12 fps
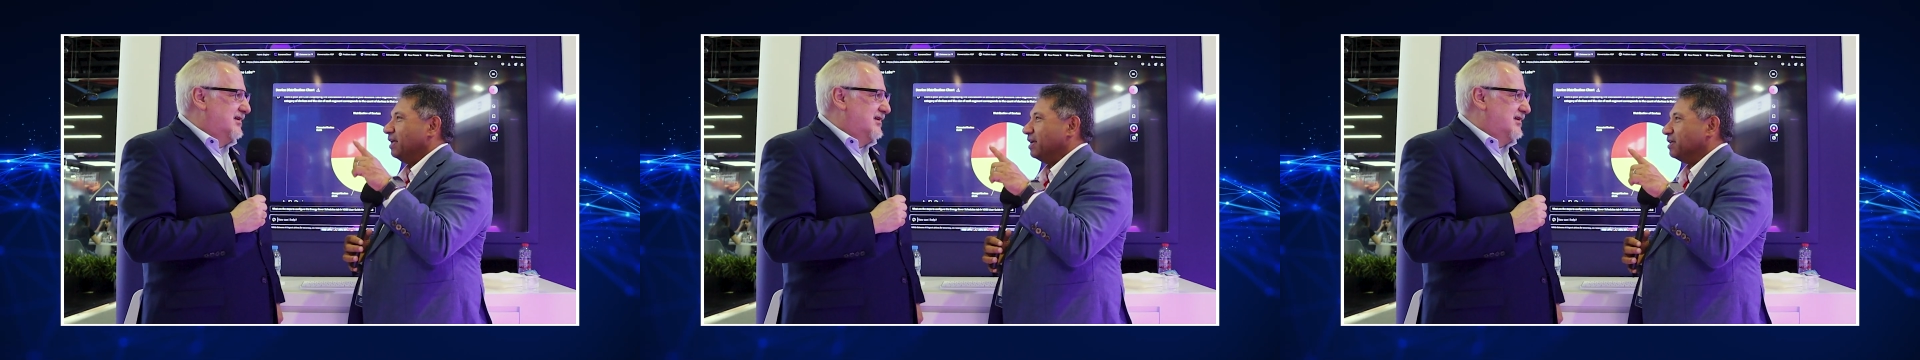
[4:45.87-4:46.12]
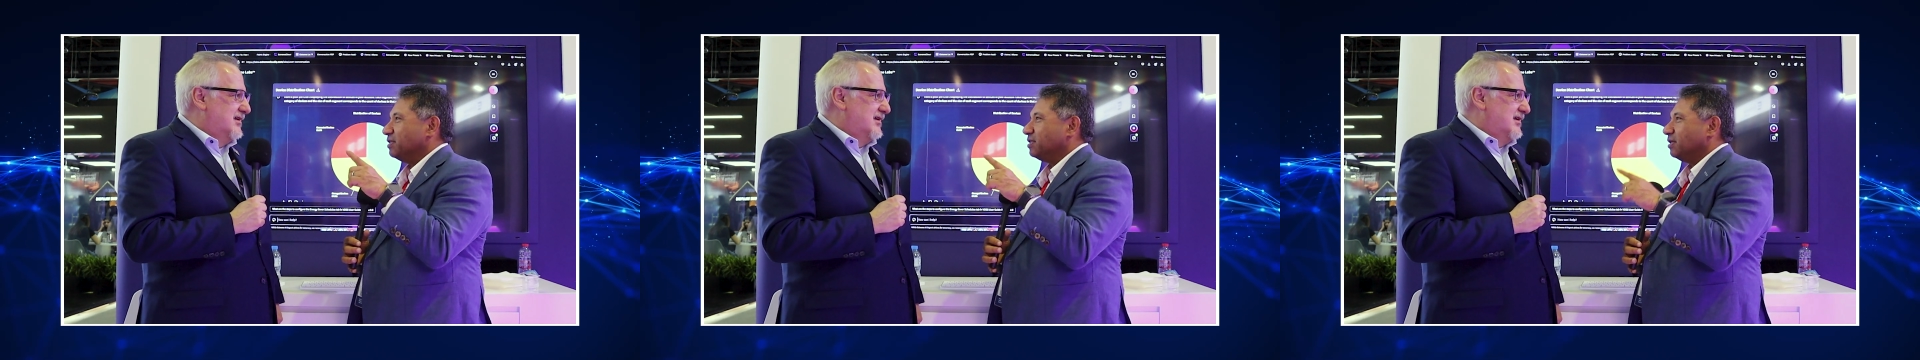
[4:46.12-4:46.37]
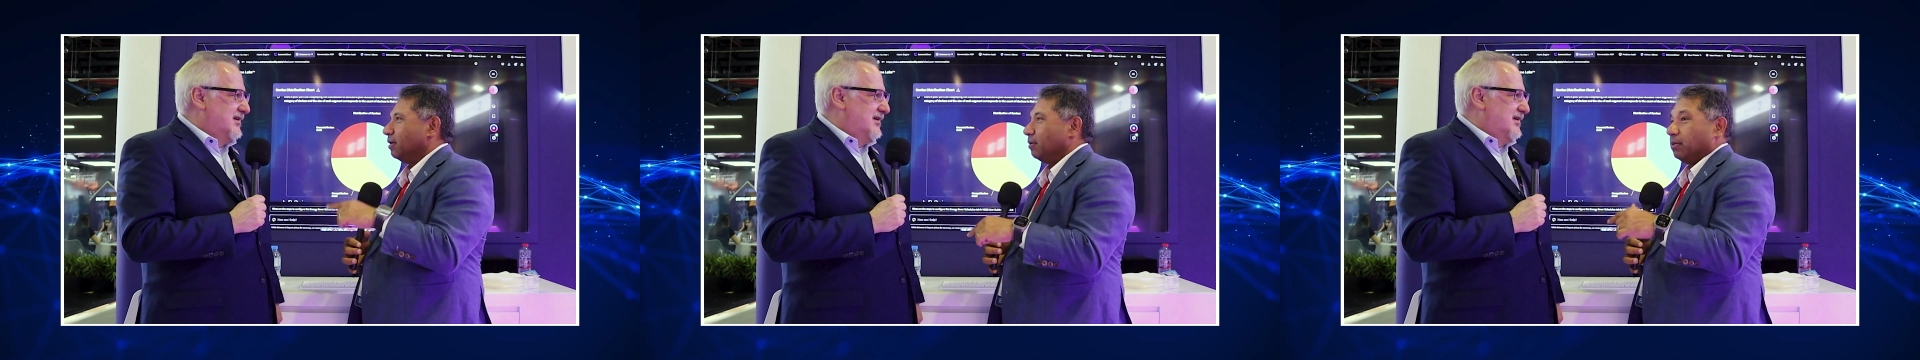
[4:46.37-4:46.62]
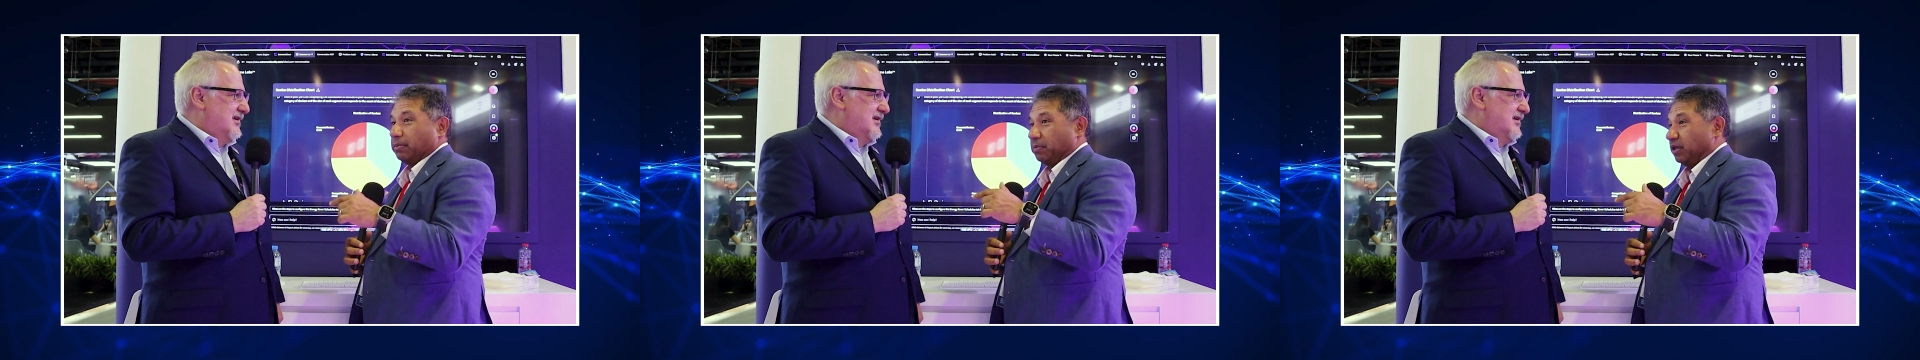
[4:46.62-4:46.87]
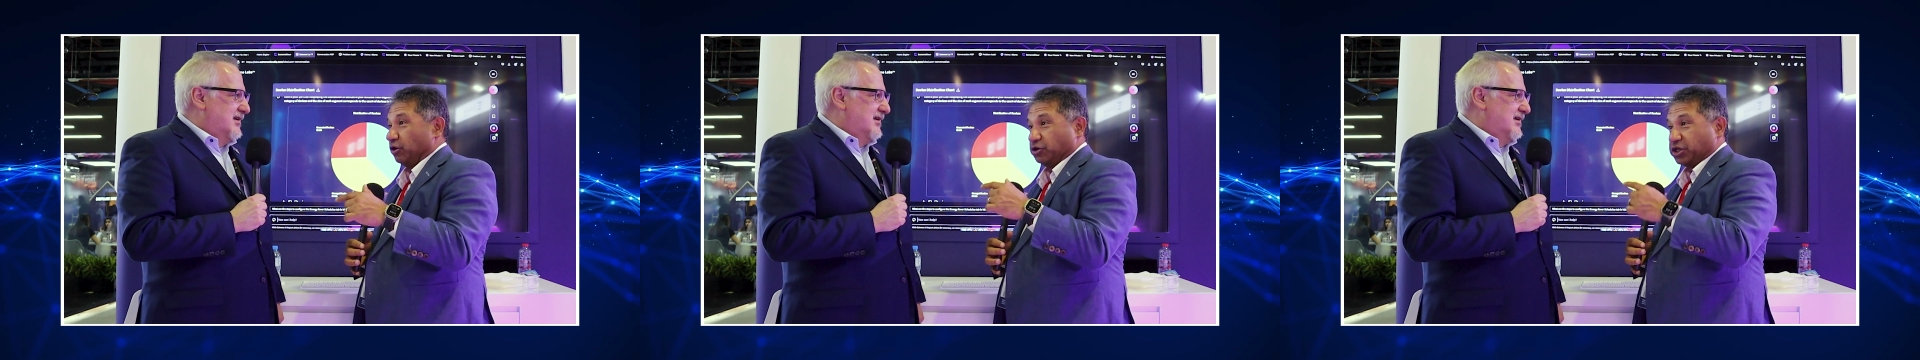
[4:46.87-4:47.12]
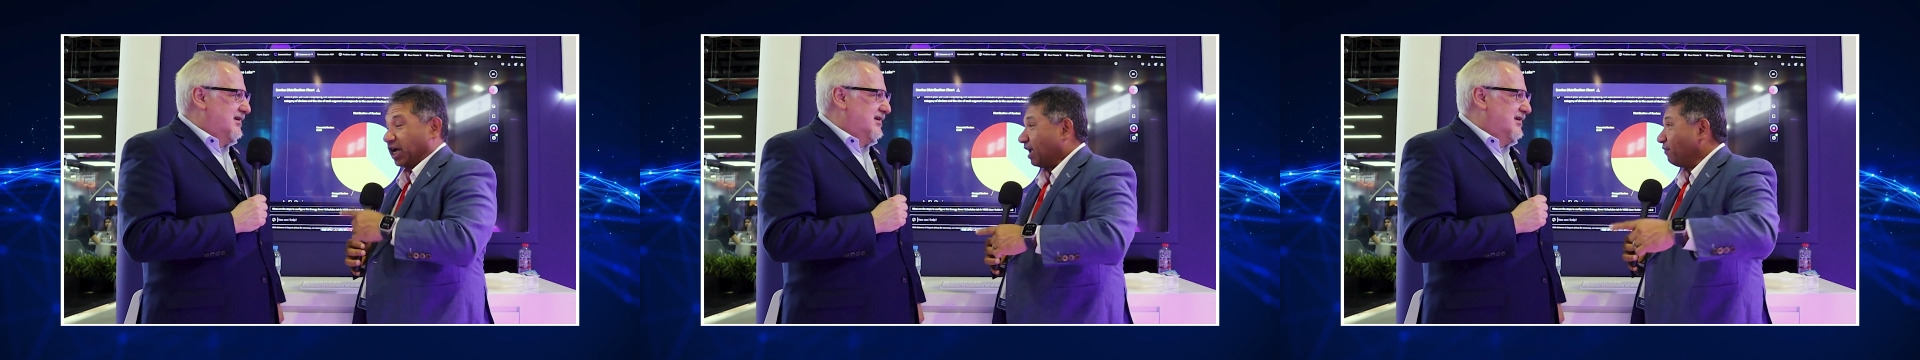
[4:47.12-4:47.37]
Speaker 1: is you
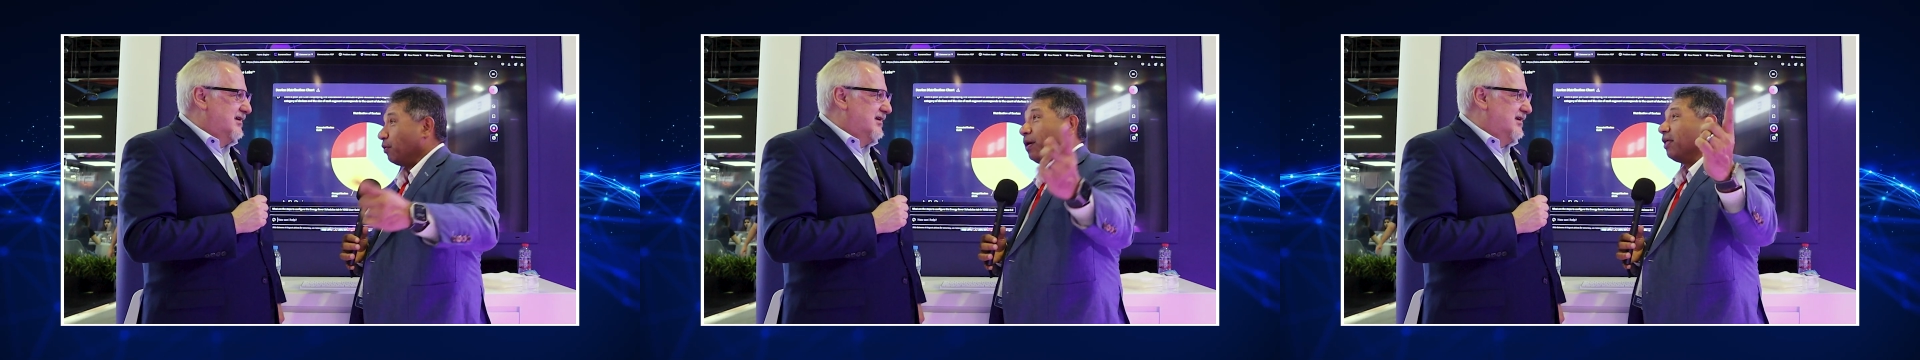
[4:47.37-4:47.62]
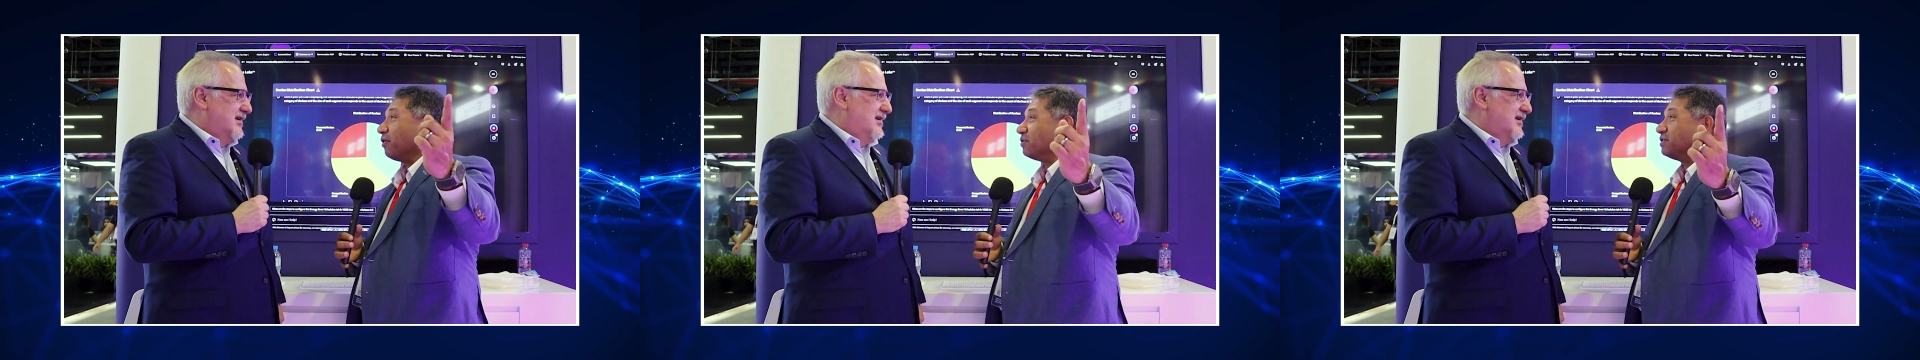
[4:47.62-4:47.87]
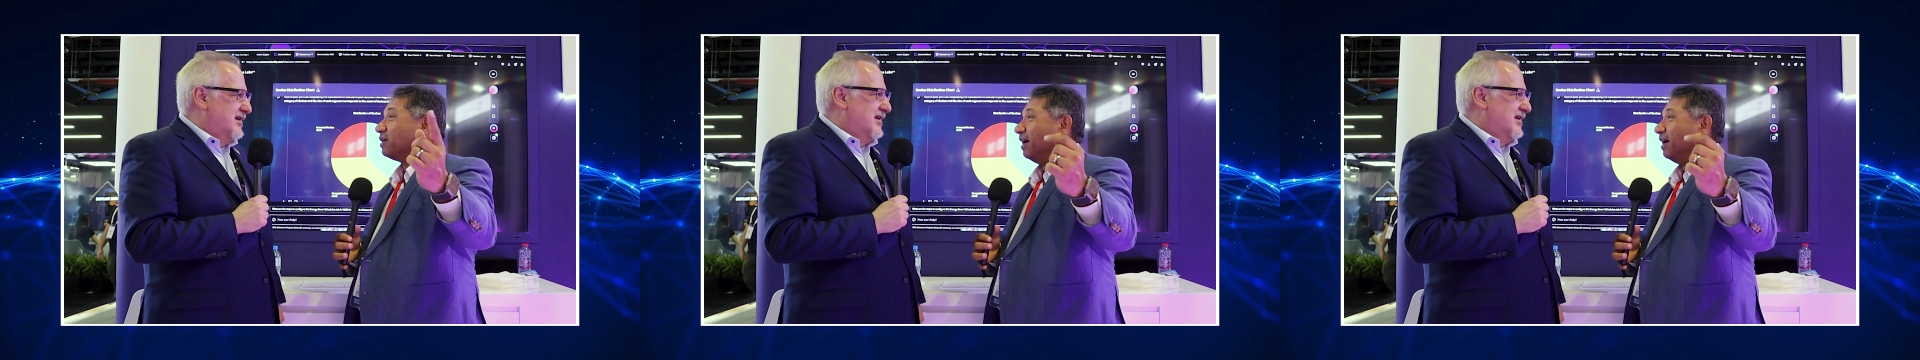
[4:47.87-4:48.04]
check every one of those.